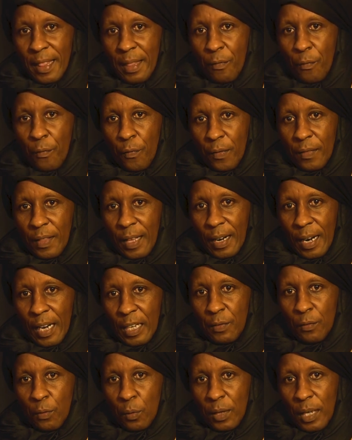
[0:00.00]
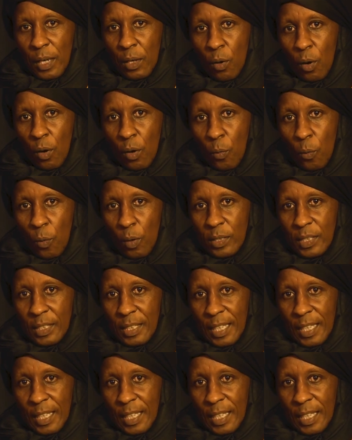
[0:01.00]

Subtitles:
the right fruit that God wants,